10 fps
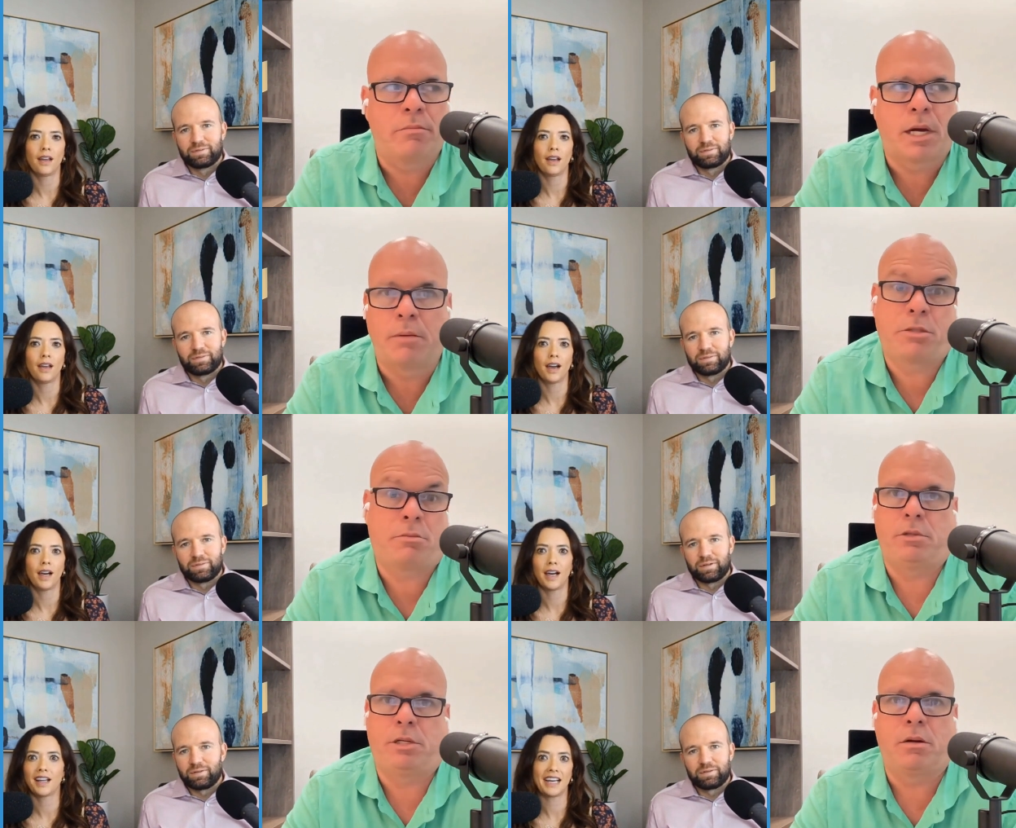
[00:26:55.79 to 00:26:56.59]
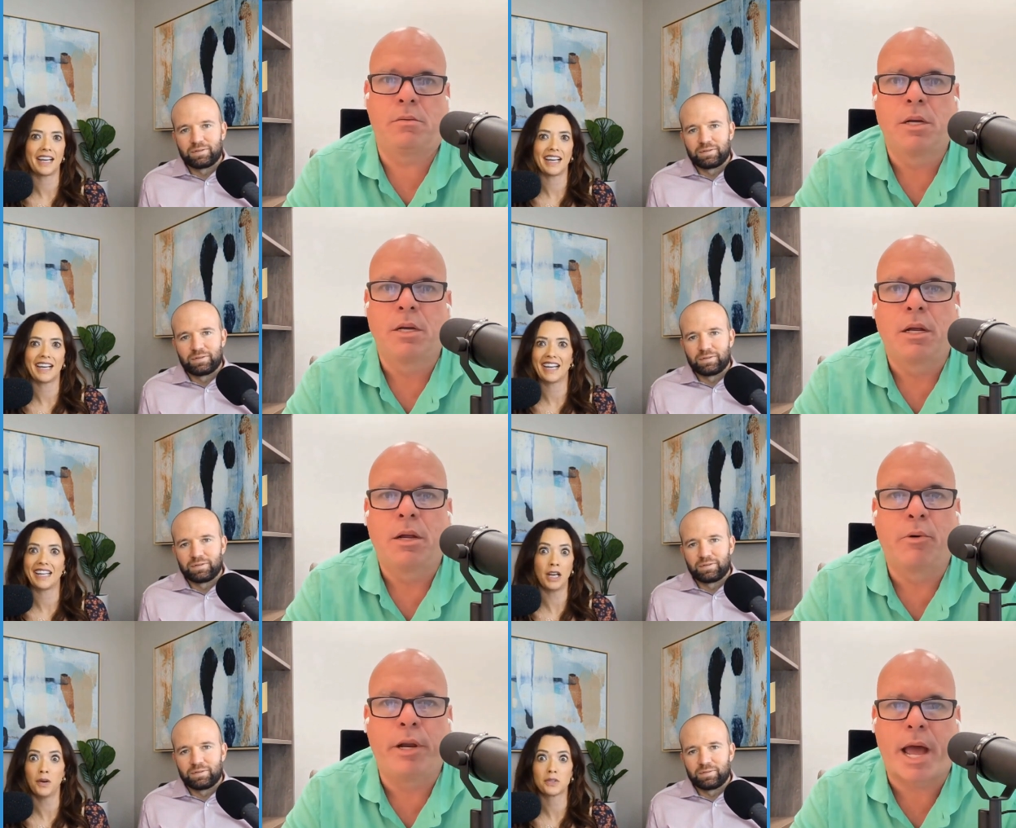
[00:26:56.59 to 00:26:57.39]
Speaker 1: I'm just, I, you know,
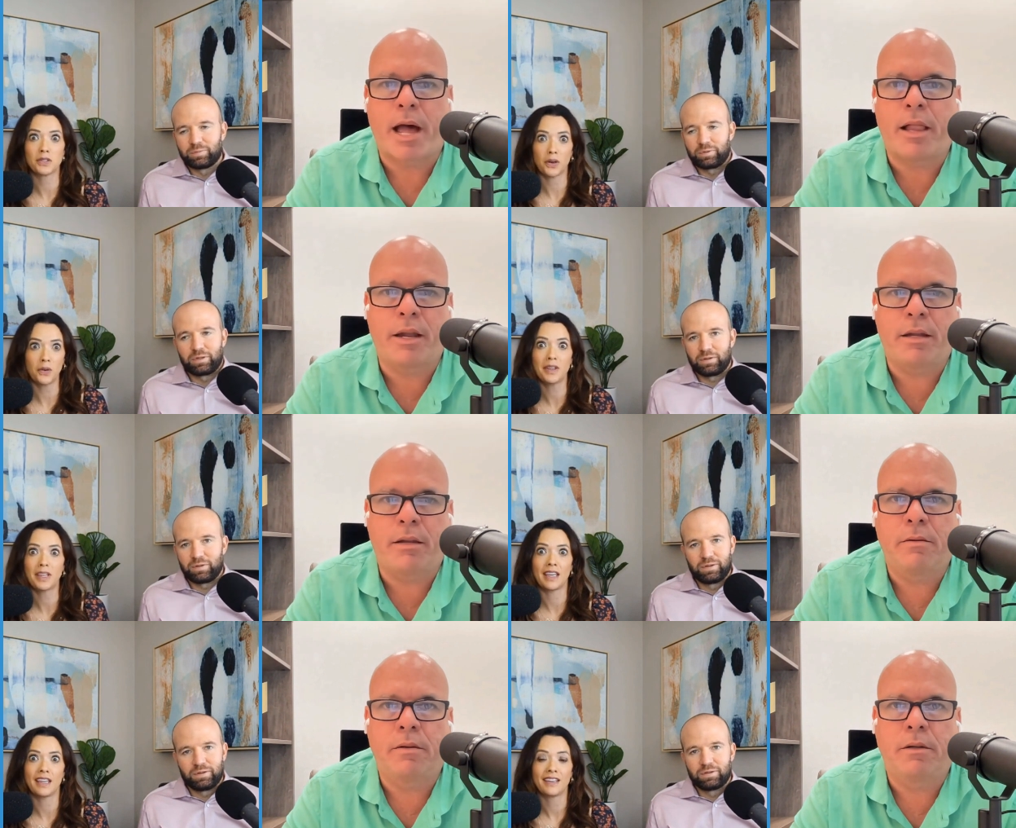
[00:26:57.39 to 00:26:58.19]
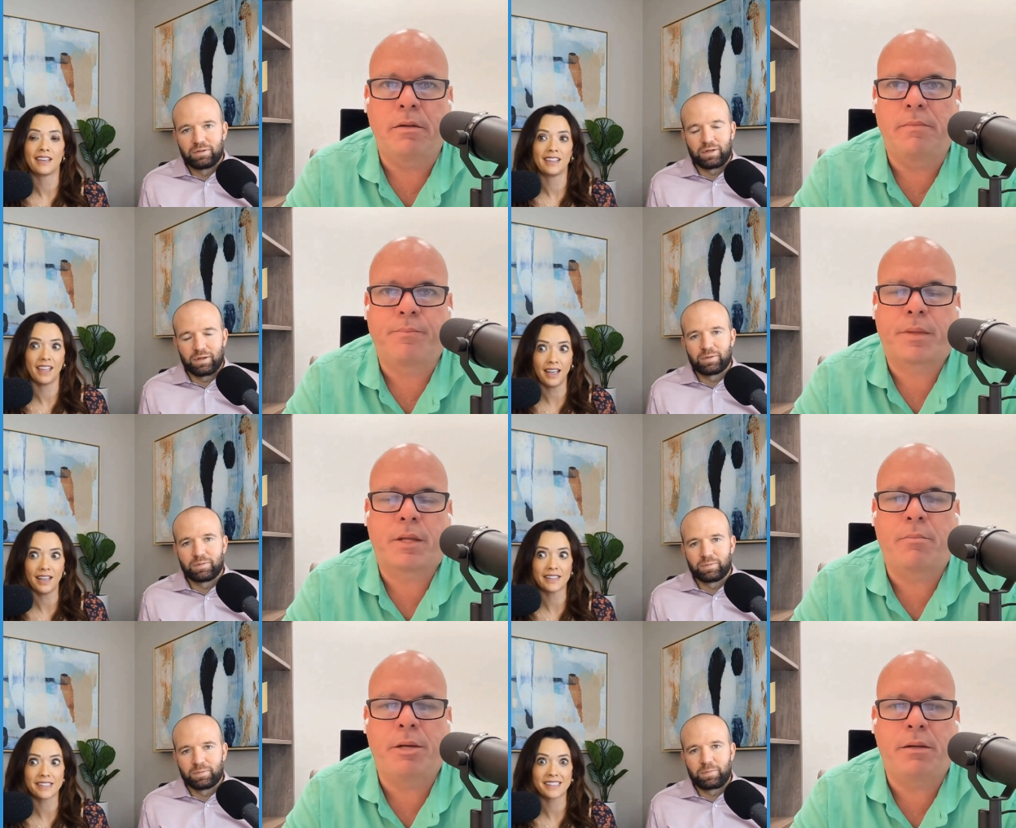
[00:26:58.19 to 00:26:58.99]
no, reality. Really. Yeah.
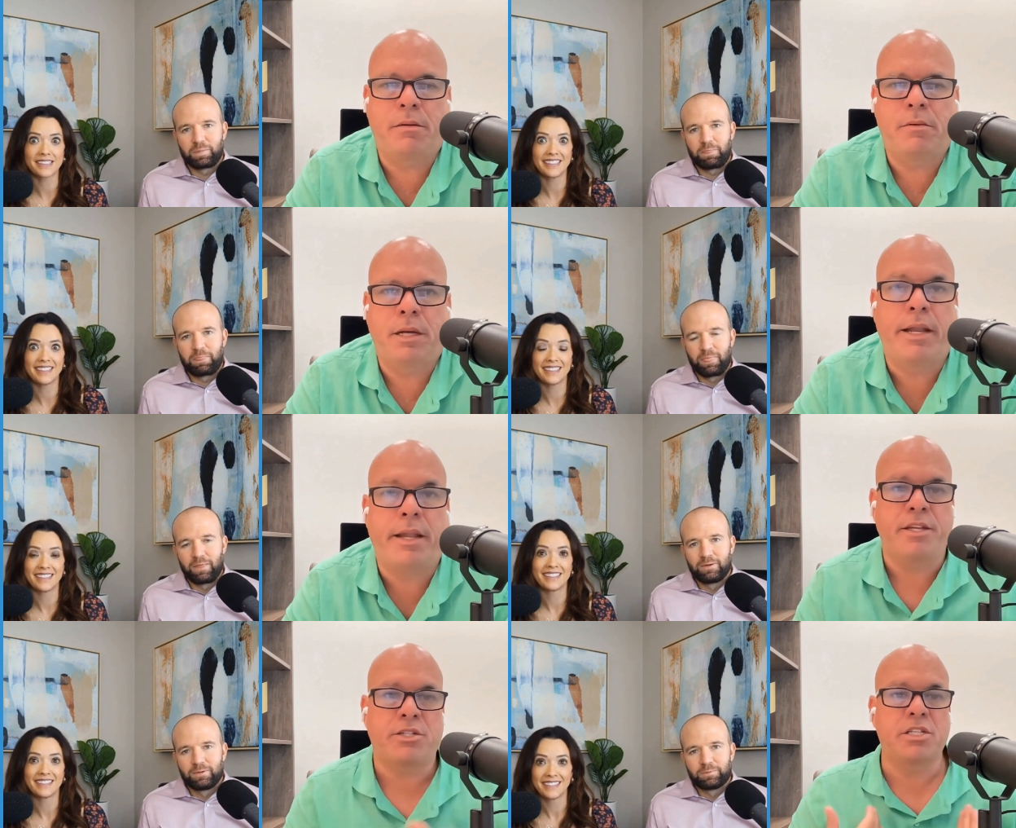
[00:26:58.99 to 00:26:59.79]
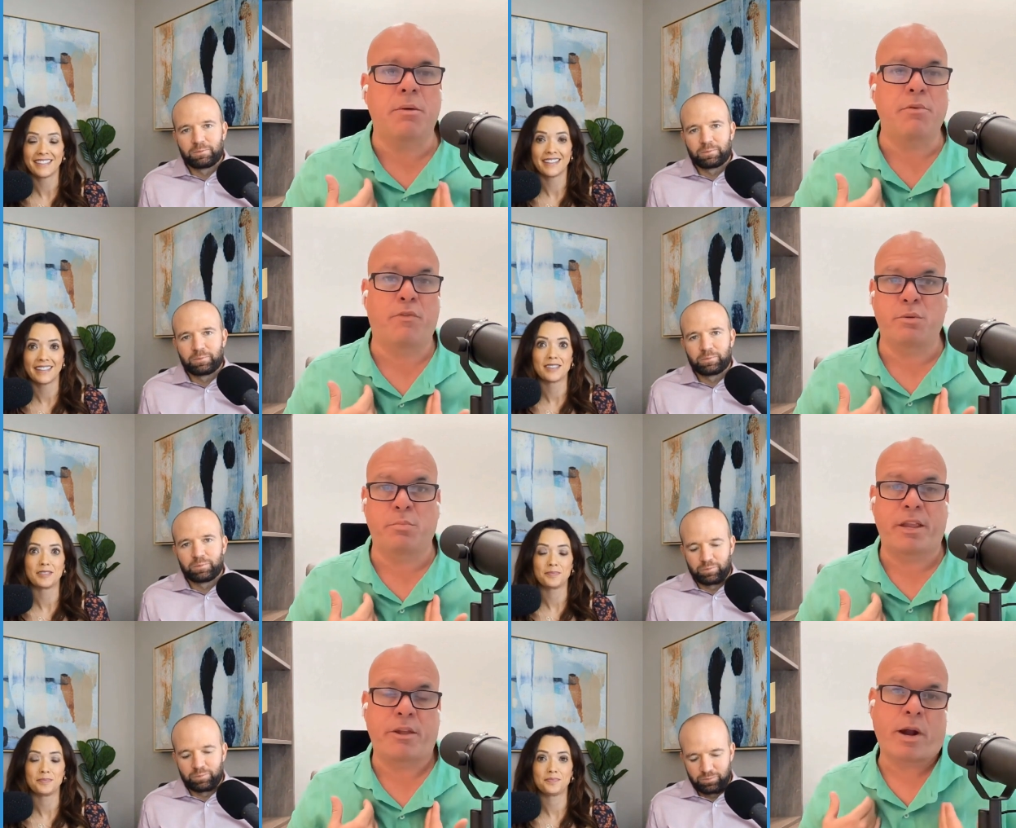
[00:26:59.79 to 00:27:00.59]
Yes. I mean, and, and this is coming from
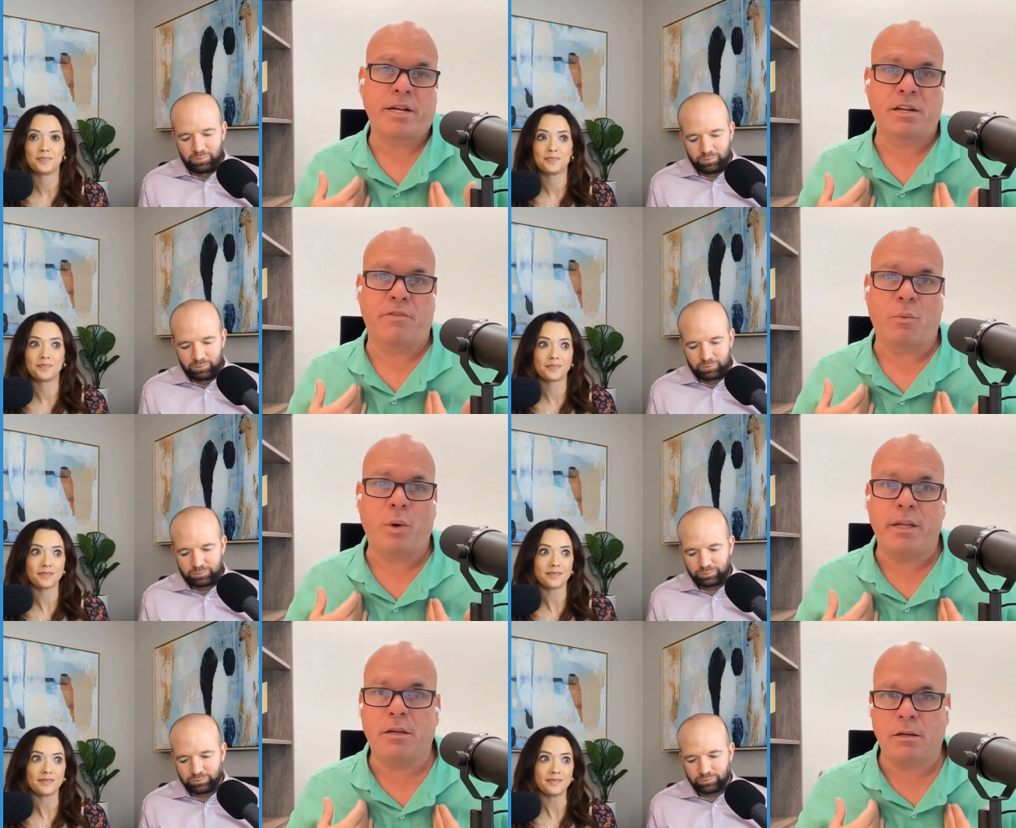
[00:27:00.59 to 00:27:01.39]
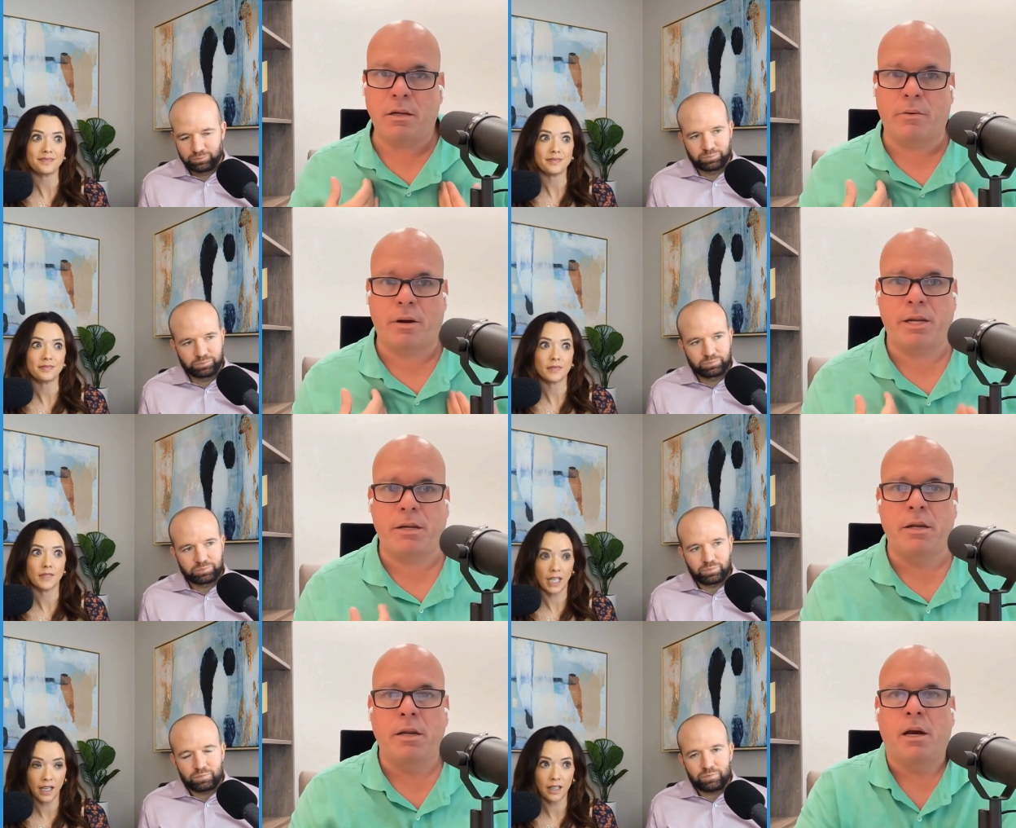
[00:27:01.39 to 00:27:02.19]
somebody that writes every week. You know what I mean?
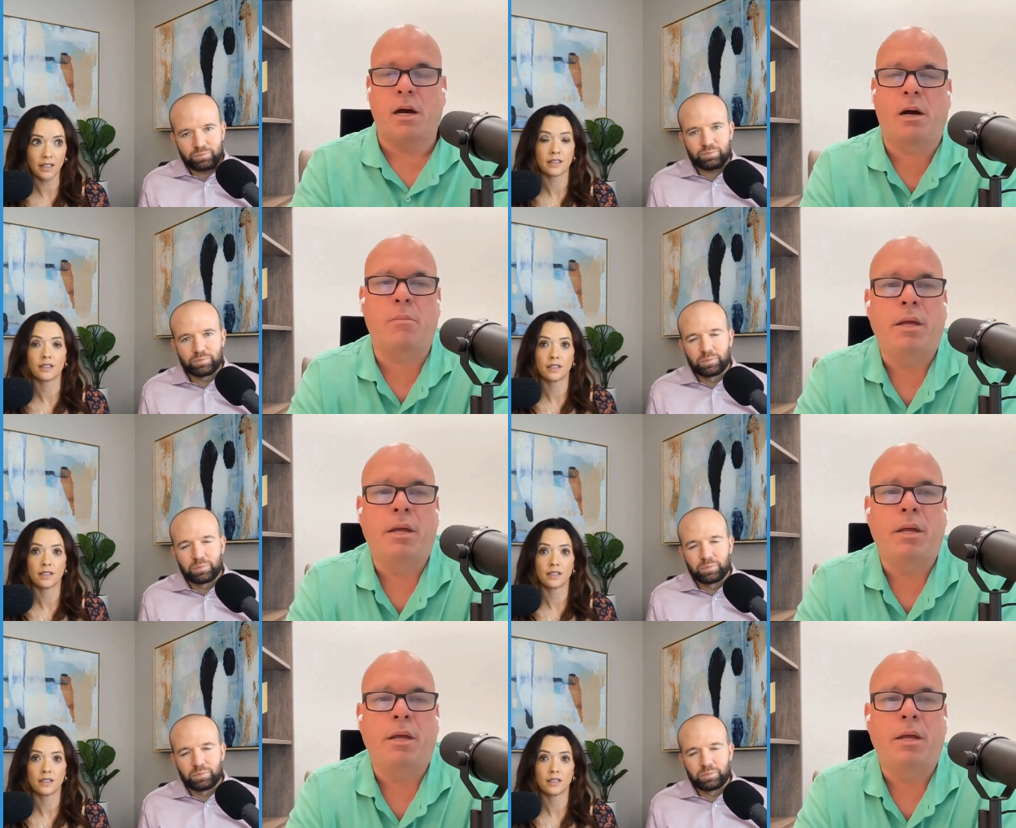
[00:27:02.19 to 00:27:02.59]
Yeah. Um,